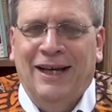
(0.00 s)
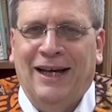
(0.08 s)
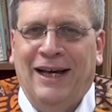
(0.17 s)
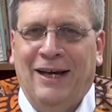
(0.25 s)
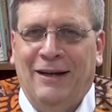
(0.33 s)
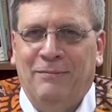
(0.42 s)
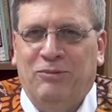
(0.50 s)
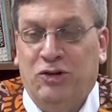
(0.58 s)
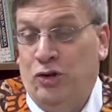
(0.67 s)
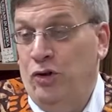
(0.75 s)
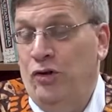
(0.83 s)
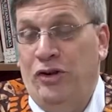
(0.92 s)
I am
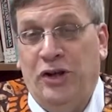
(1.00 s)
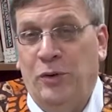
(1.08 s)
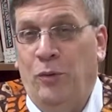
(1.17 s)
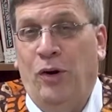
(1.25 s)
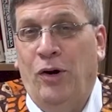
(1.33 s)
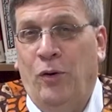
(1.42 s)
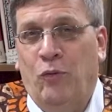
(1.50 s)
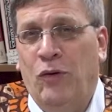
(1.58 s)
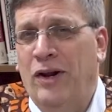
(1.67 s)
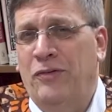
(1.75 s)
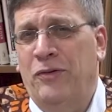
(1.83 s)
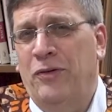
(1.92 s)
sure that you all
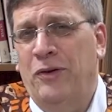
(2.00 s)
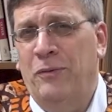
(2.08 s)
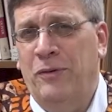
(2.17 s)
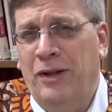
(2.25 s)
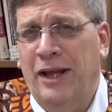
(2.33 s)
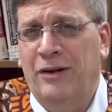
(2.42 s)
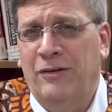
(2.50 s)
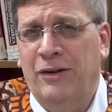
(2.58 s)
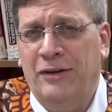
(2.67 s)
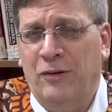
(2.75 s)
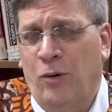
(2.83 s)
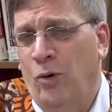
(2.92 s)
read through the
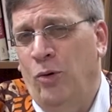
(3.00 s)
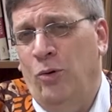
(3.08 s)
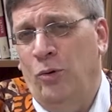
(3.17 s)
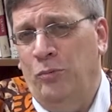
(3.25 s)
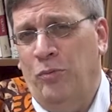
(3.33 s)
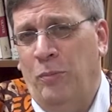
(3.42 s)
letter as a whole,